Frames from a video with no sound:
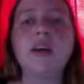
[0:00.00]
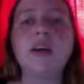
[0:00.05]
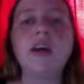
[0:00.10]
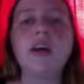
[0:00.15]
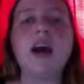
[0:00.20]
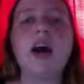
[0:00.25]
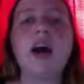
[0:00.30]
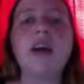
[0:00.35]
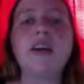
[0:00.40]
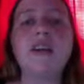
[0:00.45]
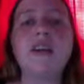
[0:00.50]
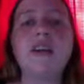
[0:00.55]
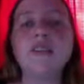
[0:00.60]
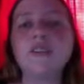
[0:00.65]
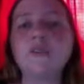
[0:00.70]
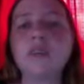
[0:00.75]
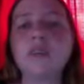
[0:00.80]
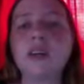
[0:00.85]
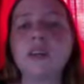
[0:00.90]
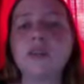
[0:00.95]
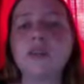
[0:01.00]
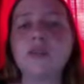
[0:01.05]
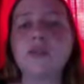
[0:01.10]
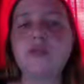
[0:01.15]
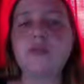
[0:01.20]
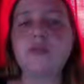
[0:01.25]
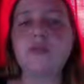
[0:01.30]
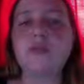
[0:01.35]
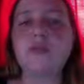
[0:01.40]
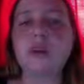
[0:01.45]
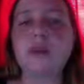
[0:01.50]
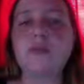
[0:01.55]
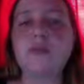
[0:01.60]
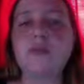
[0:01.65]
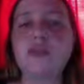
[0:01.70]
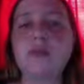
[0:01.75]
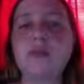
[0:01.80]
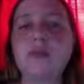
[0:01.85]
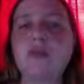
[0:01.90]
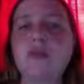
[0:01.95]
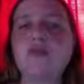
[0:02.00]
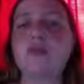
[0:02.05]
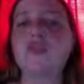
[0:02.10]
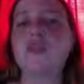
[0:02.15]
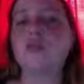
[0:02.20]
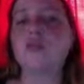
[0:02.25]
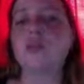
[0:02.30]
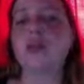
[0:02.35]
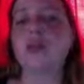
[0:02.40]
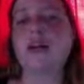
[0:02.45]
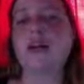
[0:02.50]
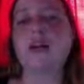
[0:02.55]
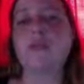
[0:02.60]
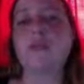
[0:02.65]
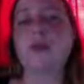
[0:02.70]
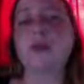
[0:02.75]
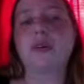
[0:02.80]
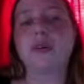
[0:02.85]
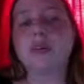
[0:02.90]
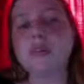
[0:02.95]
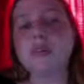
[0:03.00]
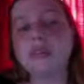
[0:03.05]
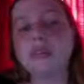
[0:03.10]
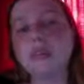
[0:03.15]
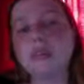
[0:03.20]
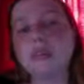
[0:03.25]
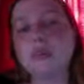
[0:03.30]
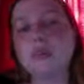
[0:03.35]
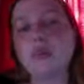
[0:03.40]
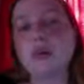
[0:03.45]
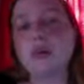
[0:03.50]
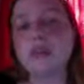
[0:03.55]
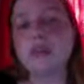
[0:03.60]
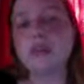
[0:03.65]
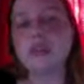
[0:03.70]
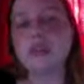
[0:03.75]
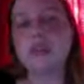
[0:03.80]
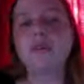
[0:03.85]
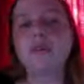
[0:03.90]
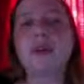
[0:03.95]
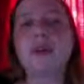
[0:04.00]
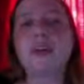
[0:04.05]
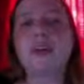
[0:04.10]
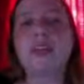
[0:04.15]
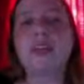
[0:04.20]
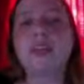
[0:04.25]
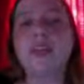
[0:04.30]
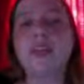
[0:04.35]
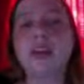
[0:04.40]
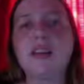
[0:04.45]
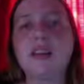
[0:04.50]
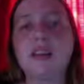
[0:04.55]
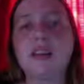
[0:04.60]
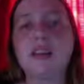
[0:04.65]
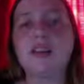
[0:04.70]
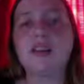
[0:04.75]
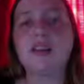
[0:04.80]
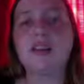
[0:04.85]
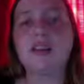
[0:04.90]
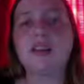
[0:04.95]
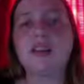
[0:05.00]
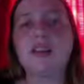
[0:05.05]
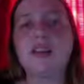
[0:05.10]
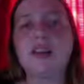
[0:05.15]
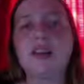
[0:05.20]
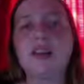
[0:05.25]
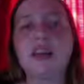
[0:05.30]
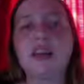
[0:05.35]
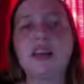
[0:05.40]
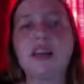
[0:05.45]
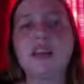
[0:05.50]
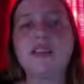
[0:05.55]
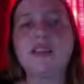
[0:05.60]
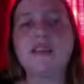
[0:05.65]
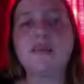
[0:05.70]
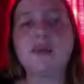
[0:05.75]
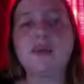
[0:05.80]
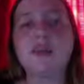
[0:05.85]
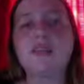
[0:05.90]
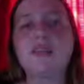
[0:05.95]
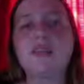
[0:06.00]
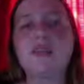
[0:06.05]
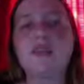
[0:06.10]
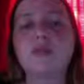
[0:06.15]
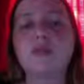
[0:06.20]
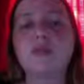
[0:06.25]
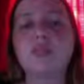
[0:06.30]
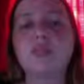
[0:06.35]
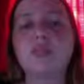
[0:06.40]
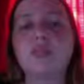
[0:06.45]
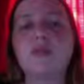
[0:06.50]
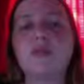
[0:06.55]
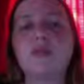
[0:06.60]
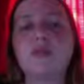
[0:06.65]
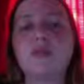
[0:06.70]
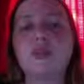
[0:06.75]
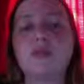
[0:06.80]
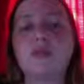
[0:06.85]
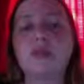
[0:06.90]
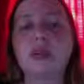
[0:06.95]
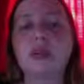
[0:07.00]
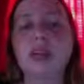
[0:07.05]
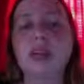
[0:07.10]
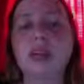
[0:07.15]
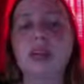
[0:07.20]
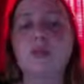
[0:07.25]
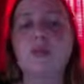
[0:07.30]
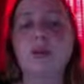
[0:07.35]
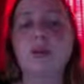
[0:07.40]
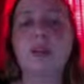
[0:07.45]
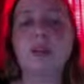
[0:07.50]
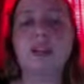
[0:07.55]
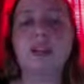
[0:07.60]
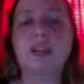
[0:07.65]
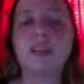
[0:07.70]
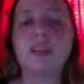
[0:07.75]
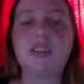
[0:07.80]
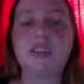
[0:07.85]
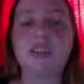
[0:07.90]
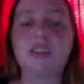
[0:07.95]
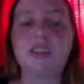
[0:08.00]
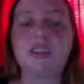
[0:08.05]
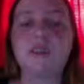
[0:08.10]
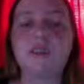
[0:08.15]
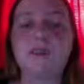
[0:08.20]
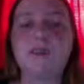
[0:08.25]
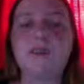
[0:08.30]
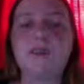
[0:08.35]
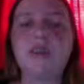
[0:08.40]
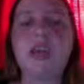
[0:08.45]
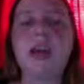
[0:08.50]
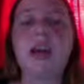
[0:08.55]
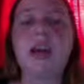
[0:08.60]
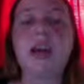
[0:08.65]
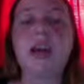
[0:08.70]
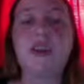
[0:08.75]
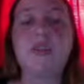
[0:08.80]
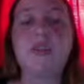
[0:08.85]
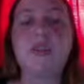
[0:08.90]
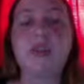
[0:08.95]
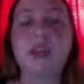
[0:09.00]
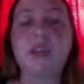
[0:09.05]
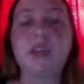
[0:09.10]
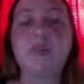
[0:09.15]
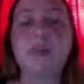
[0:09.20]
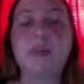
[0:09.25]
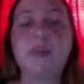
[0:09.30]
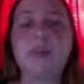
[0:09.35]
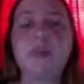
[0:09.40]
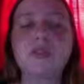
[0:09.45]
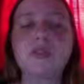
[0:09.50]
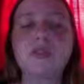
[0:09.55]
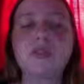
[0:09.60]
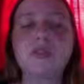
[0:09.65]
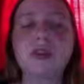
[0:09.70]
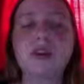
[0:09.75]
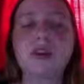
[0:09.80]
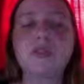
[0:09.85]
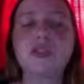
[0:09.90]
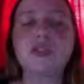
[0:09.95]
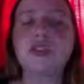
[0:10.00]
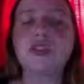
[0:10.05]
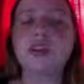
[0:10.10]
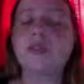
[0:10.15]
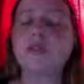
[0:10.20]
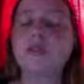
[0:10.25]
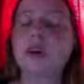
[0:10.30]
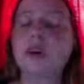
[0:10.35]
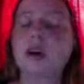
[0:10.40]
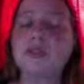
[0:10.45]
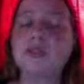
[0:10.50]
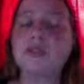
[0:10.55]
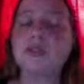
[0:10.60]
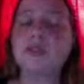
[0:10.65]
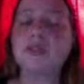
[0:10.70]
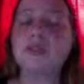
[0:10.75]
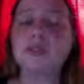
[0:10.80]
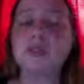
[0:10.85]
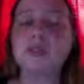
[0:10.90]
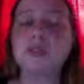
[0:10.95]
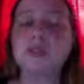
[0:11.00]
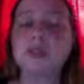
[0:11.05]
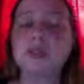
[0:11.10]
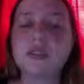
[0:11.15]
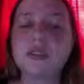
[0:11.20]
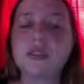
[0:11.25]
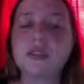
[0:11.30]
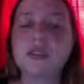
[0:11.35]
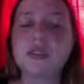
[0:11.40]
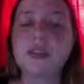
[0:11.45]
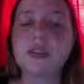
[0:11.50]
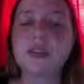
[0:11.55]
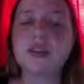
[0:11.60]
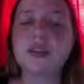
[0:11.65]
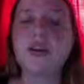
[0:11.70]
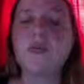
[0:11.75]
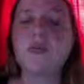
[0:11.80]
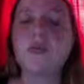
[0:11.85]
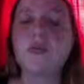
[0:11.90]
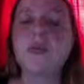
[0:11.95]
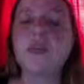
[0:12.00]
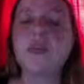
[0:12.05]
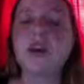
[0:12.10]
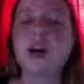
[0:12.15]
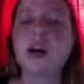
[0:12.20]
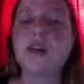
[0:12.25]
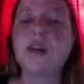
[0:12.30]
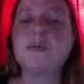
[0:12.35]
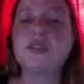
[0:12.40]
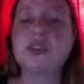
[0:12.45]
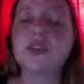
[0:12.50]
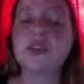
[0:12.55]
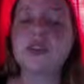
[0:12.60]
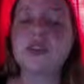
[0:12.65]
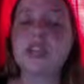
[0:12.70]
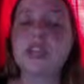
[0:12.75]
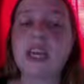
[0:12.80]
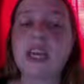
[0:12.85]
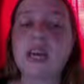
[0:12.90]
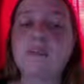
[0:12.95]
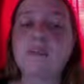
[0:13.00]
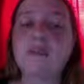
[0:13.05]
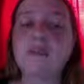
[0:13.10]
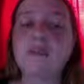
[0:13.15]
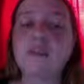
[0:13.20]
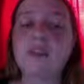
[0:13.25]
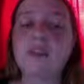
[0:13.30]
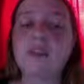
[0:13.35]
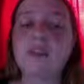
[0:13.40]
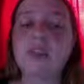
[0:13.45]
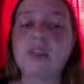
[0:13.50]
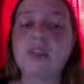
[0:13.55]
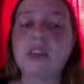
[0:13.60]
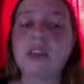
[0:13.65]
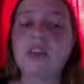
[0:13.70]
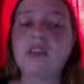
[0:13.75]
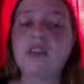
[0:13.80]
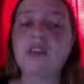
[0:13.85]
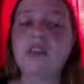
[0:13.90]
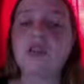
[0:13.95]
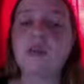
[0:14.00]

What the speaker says: I also like to do a drop chamber visual helper. This is important to give my ELL and SPED students a visual aid while I teach. I create a poster large enough for all students to see with the object taped to each